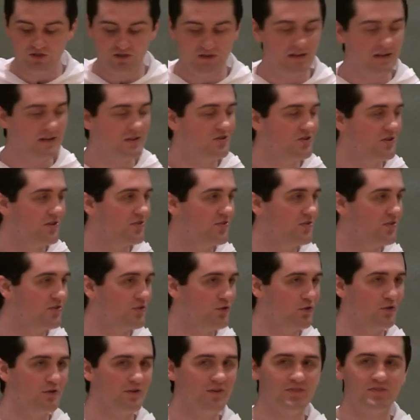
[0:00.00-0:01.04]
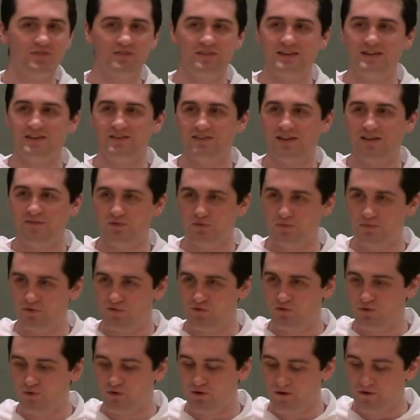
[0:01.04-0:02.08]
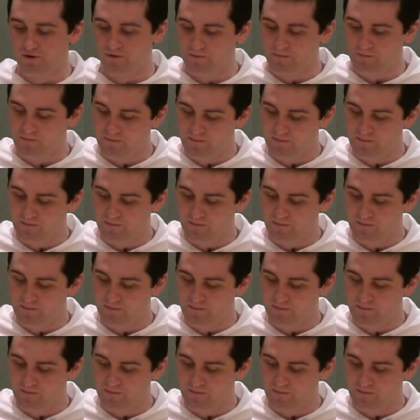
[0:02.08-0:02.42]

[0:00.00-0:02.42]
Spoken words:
today just as earnestly as ever before.